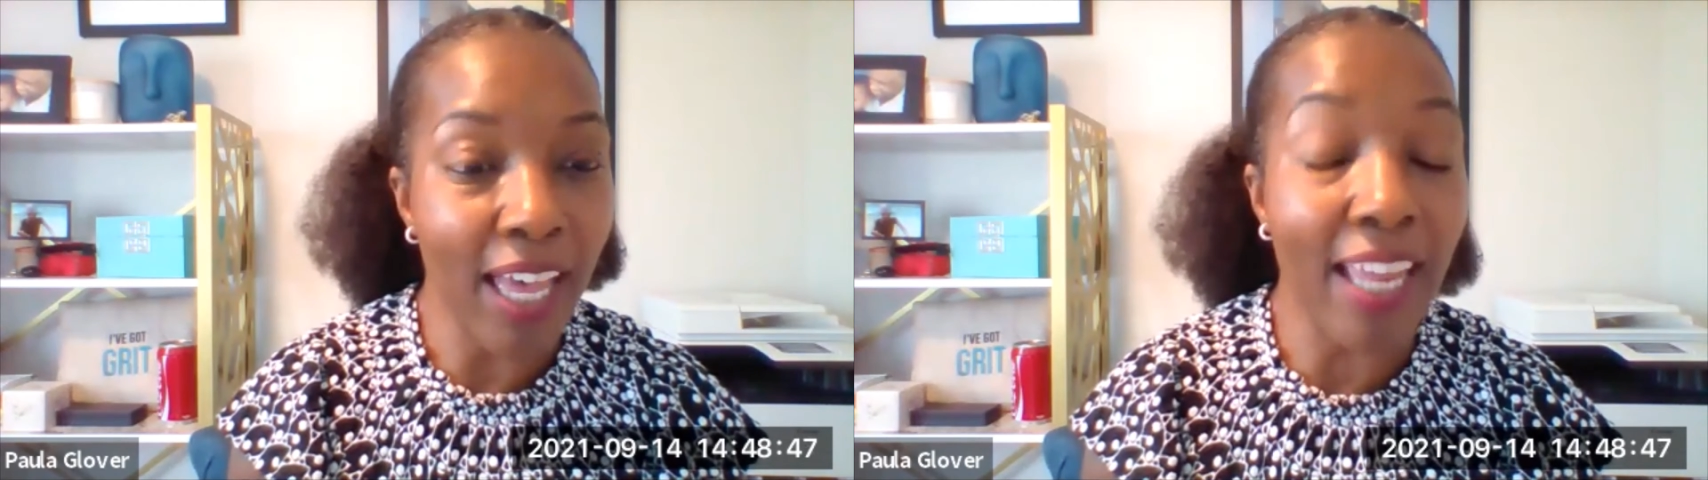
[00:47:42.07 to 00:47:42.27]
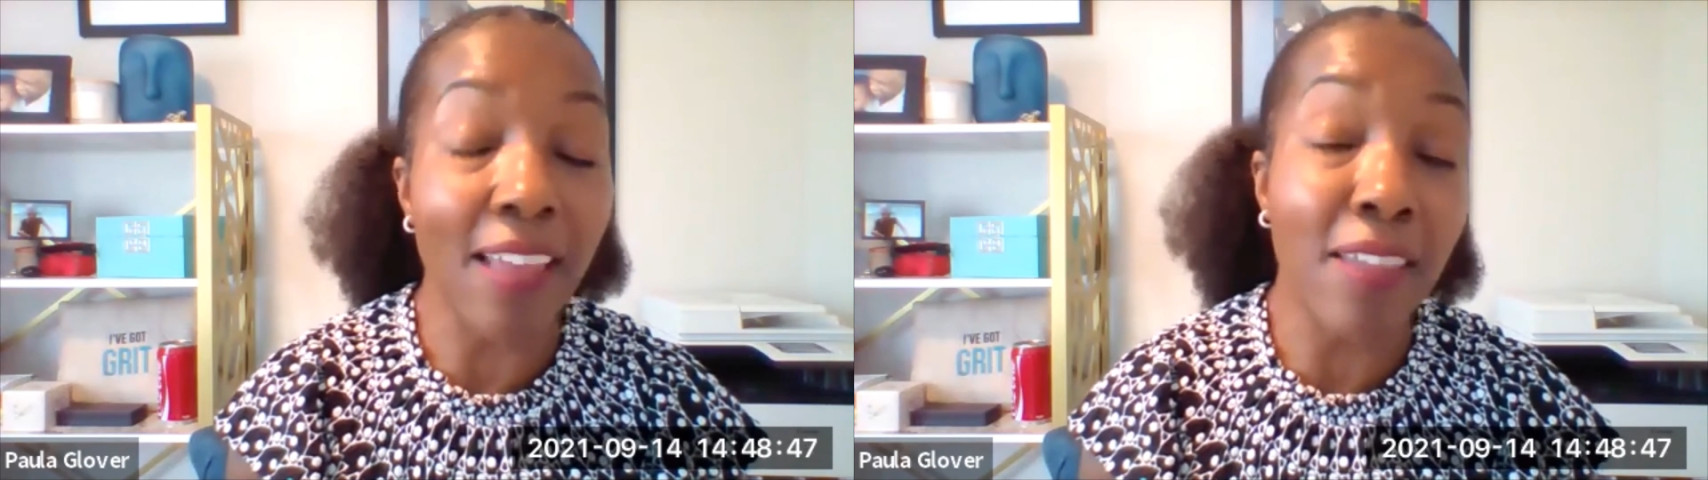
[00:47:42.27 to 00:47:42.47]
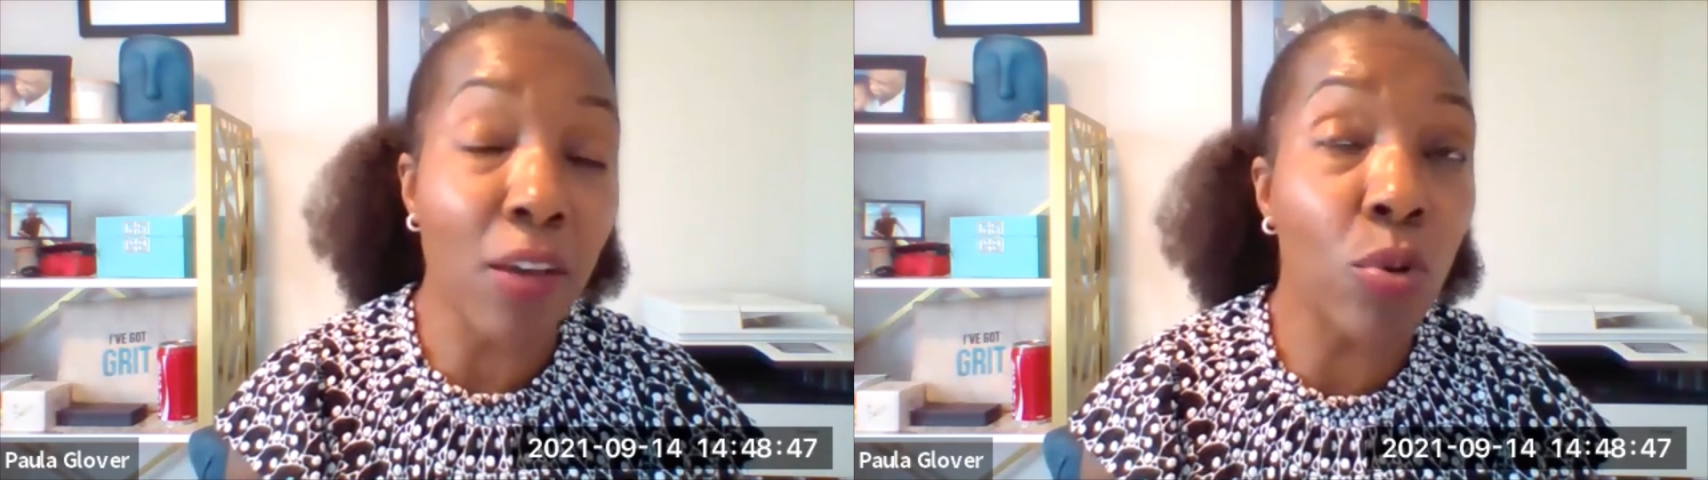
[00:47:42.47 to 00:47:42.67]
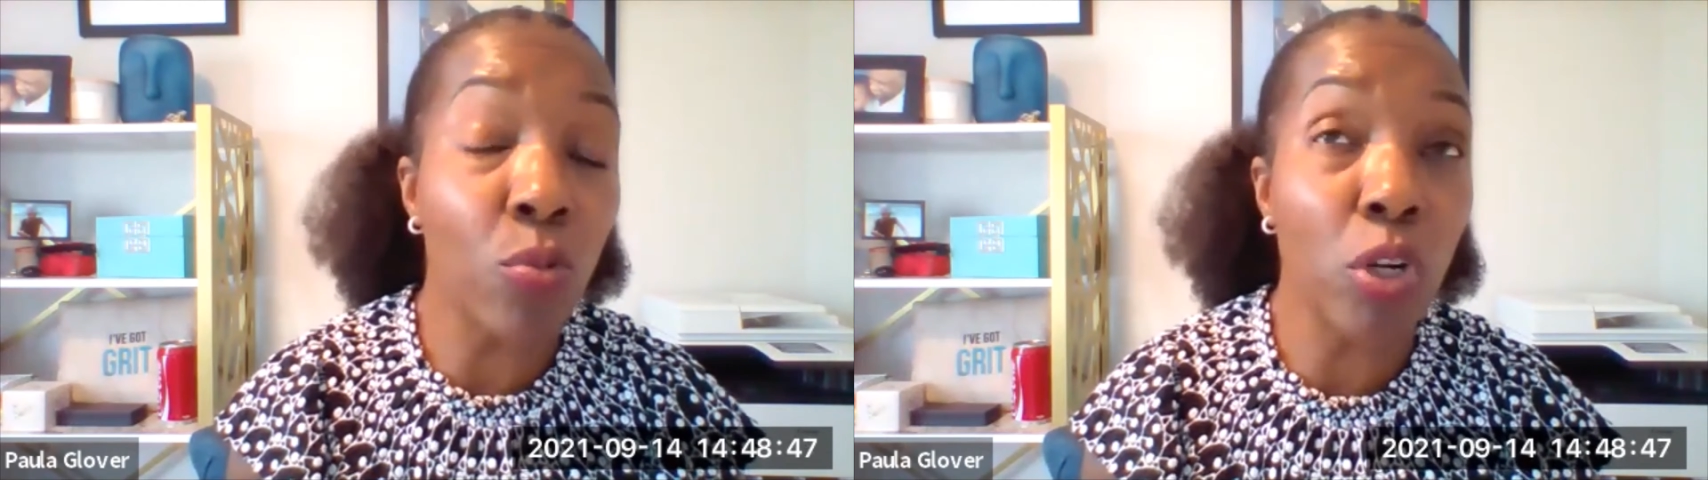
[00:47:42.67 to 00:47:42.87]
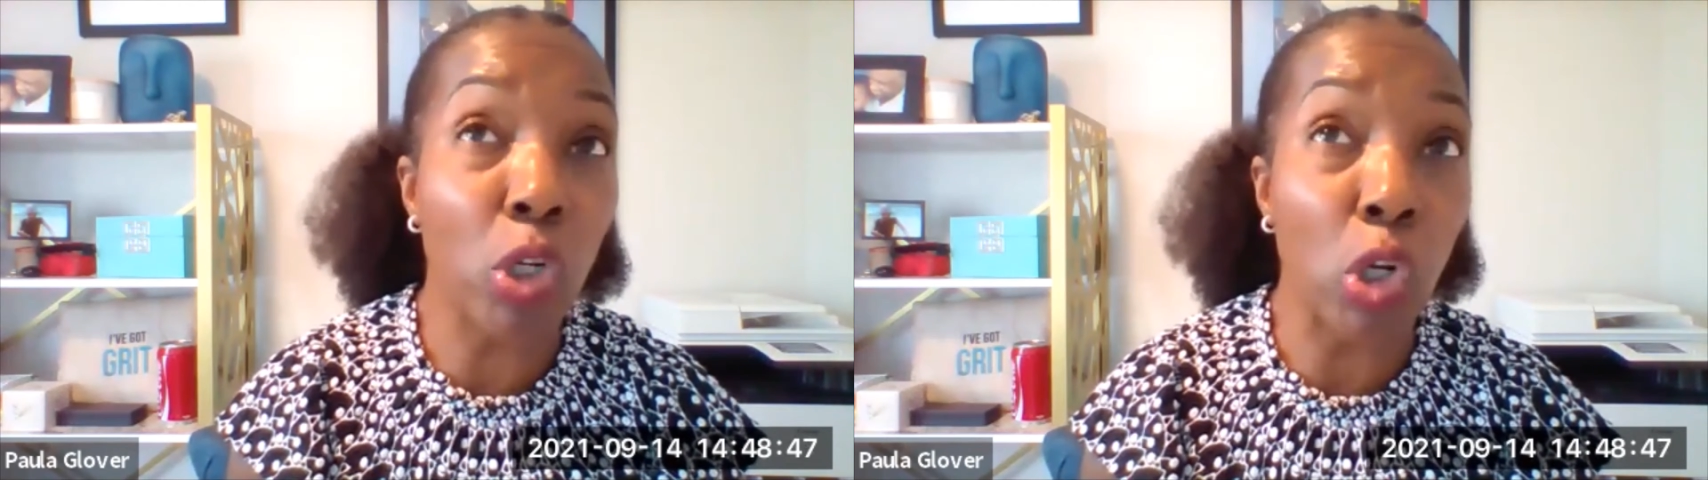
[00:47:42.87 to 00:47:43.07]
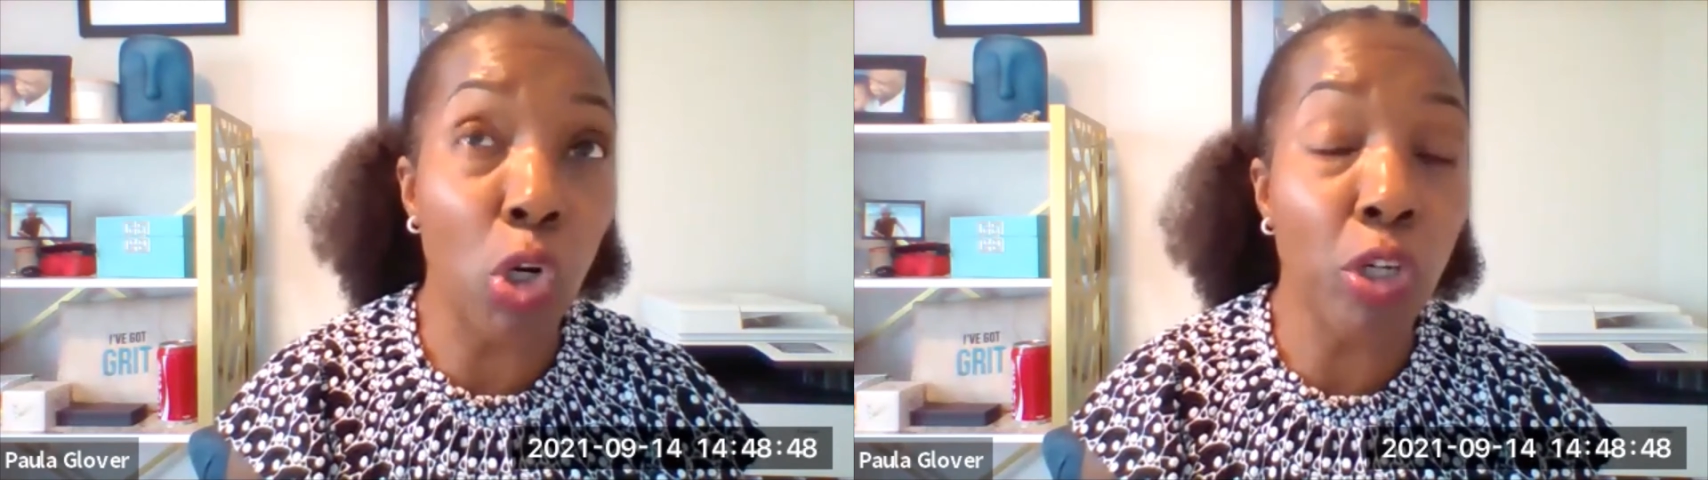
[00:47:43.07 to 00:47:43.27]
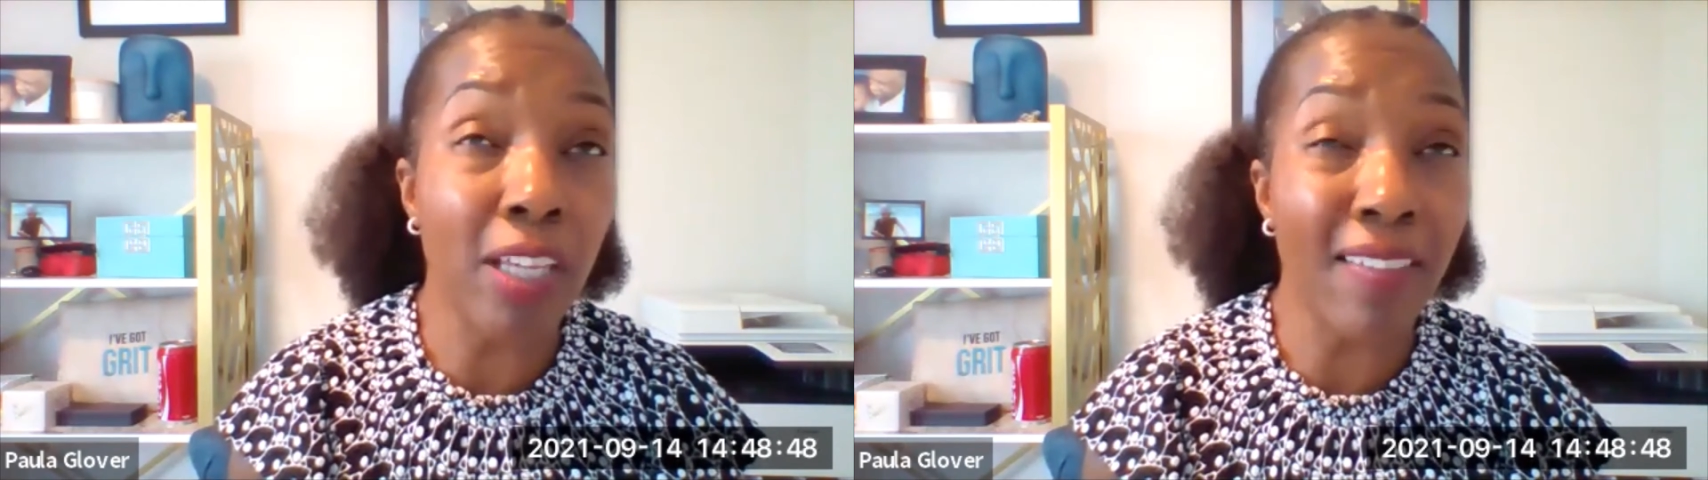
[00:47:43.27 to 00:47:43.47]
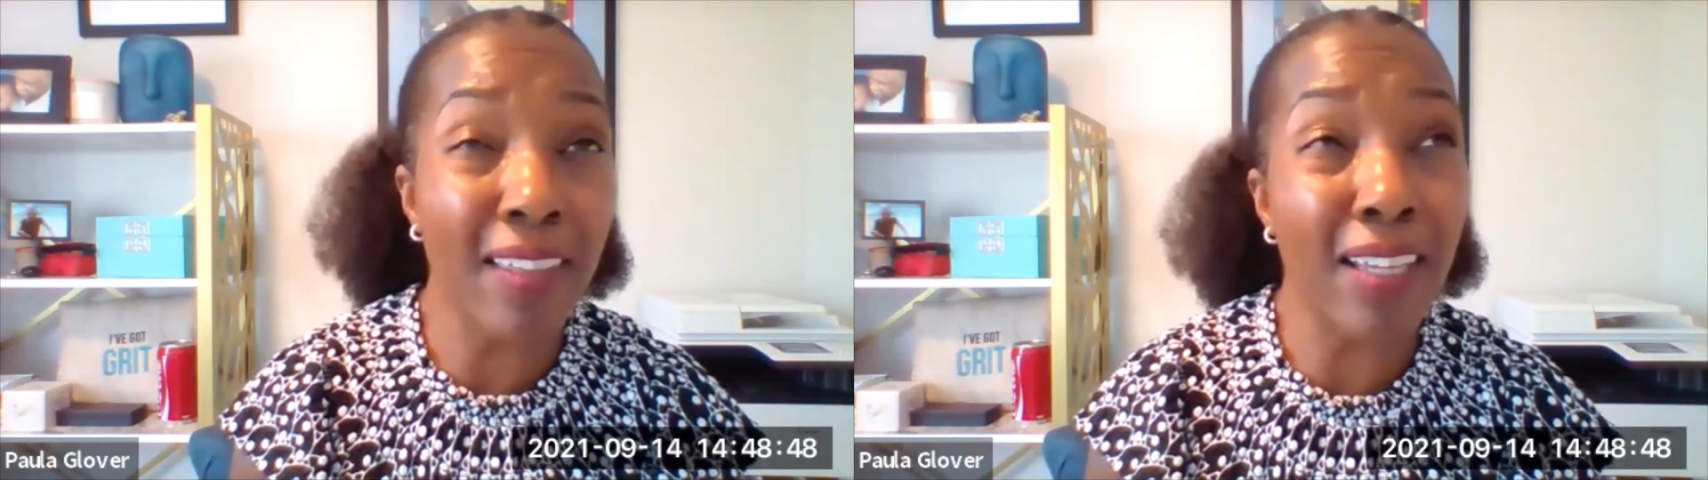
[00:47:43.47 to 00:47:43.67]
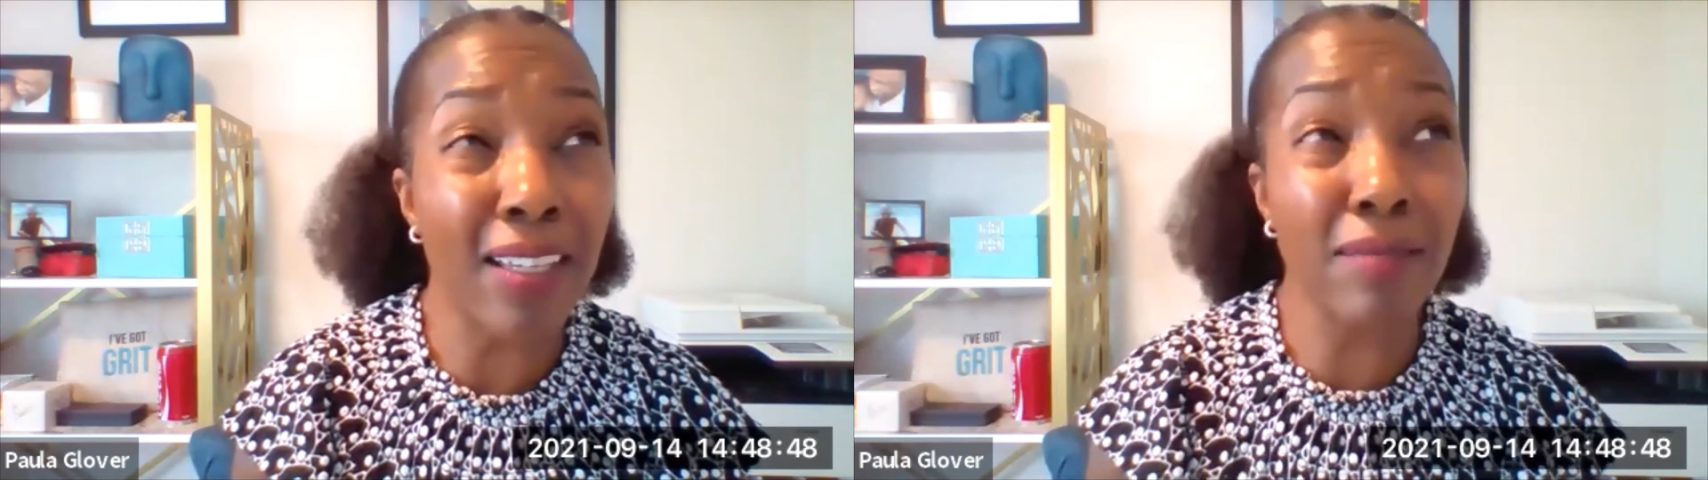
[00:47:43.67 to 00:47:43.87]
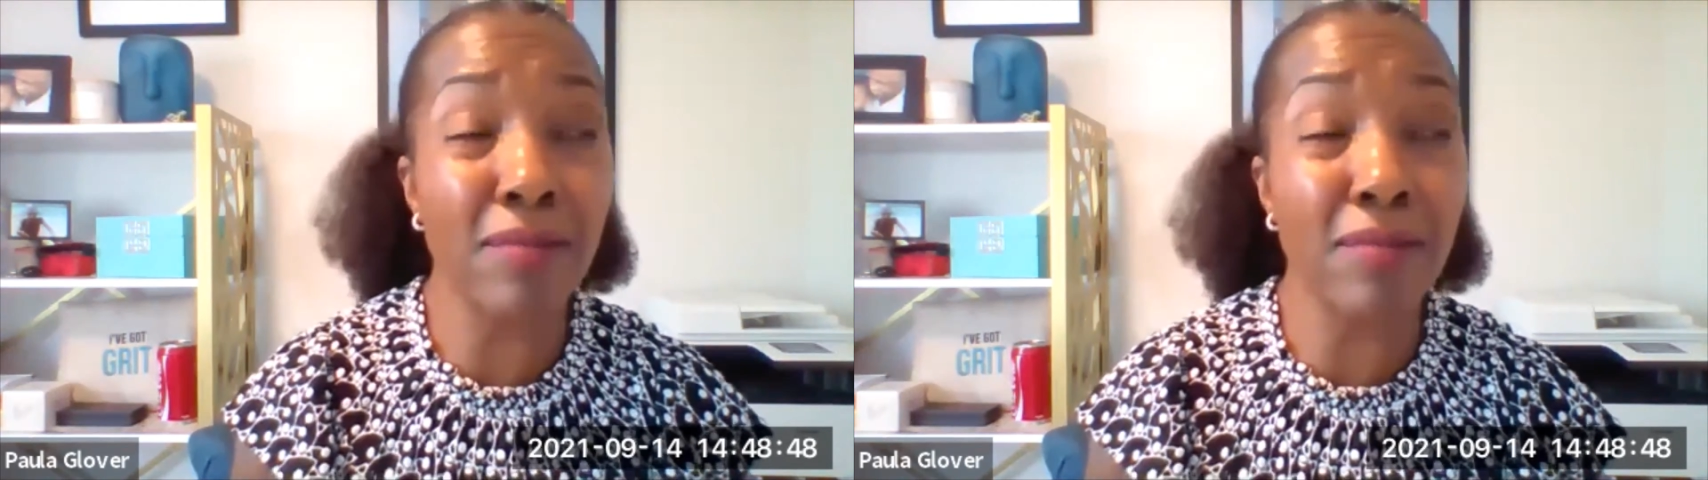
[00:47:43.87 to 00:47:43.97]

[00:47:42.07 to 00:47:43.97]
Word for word: And I think what we're learning, I think